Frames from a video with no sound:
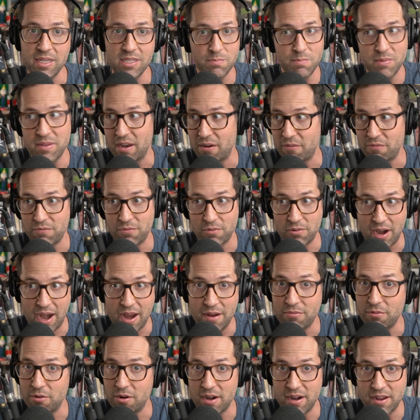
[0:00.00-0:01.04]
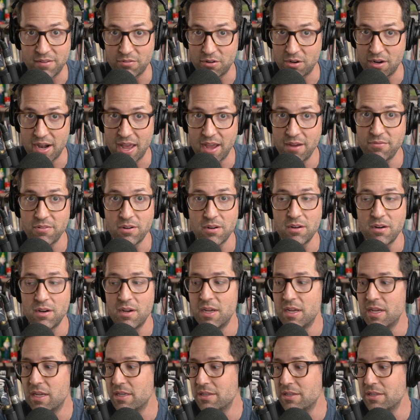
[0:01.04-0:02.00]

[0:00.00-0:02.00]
He's been there forever and ever and ever.